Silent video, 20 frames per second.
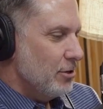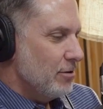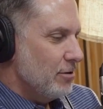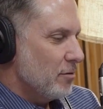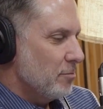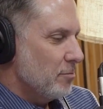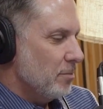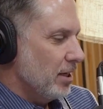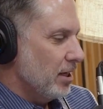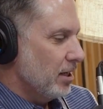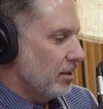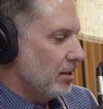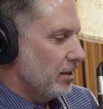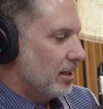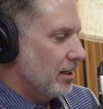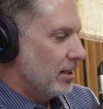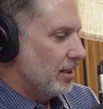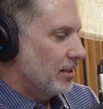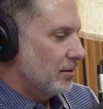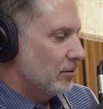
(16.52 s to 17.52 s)
You have been
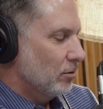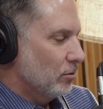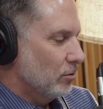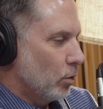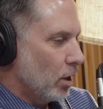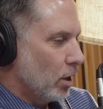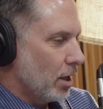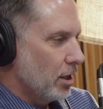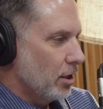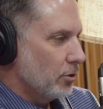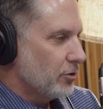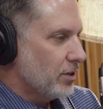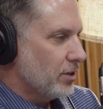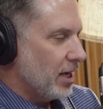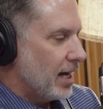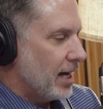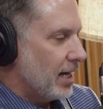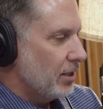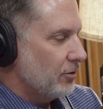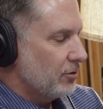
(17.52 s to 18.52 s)
one of those
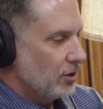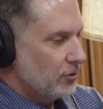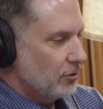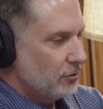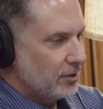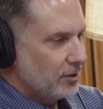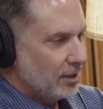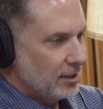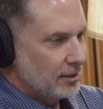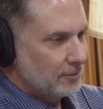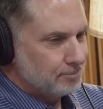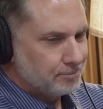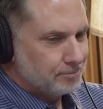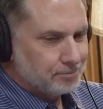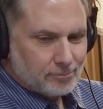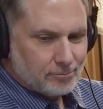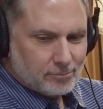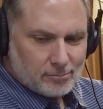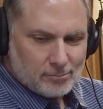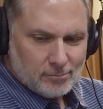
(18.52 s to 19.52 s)
guys that's a
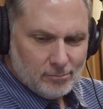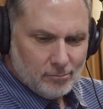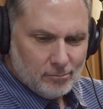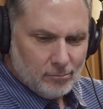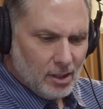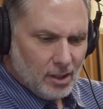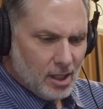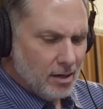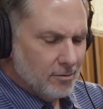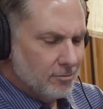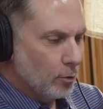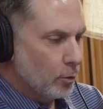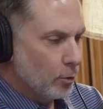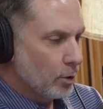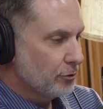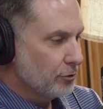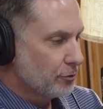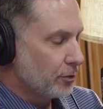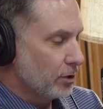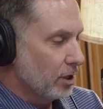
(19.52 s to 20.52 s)

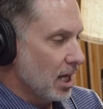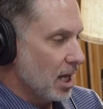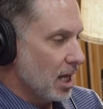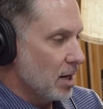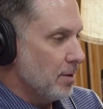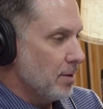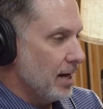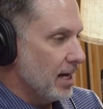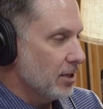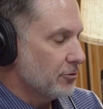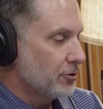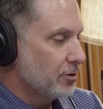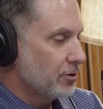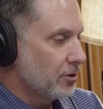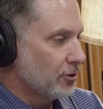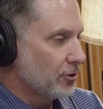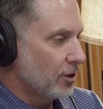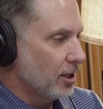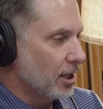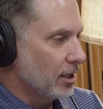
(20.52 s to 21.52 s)
voice for a lot of
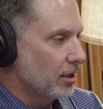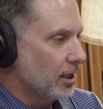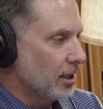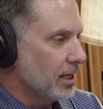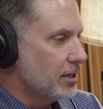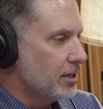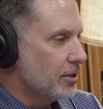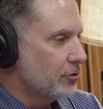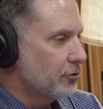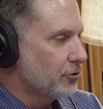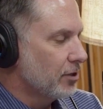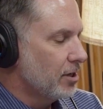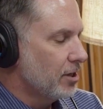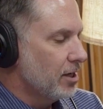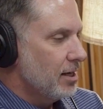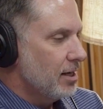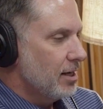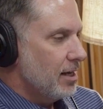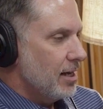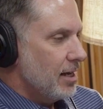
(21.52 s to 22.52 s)
pastors, a lot of leaders.
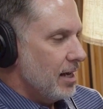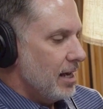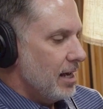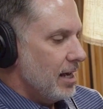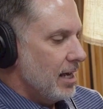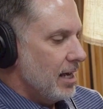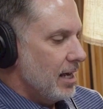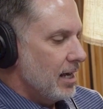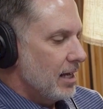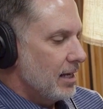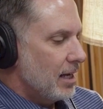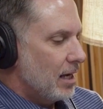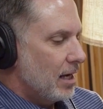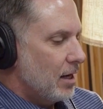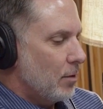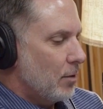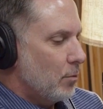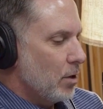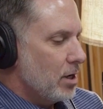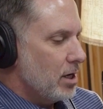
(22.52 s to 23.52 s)
And
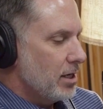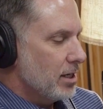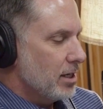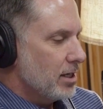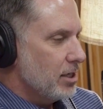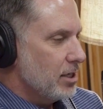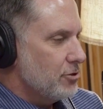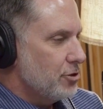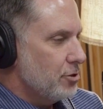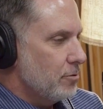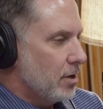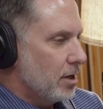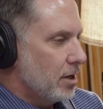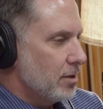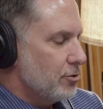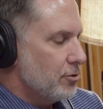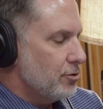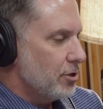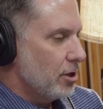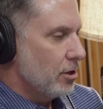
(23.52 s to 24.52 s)
I wanted to get you
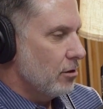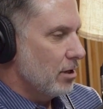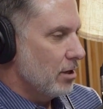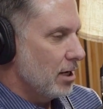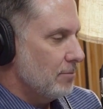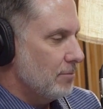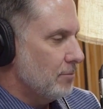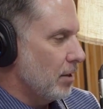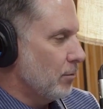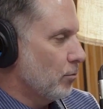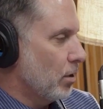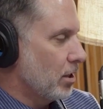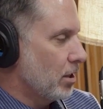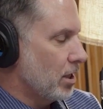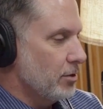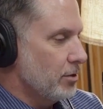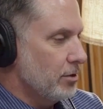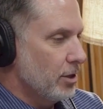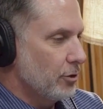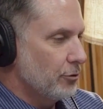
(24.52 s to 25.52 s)
on the show, and I've been
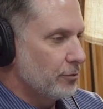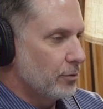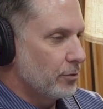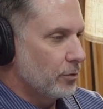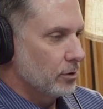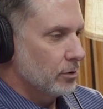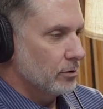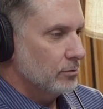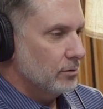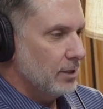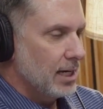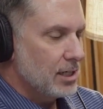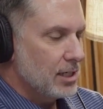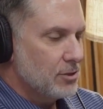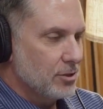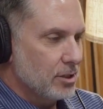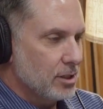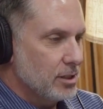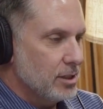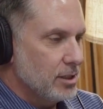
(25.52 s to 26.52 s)
wanting to do this for
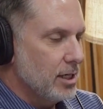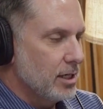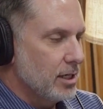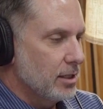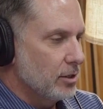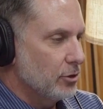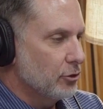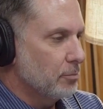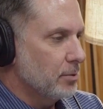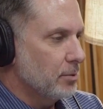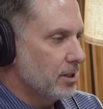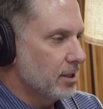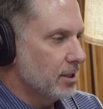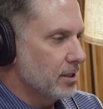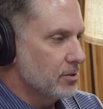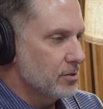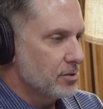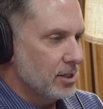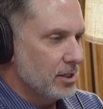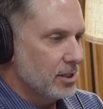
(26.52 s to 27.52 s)
actually years
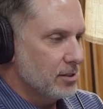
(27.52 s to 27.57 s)
because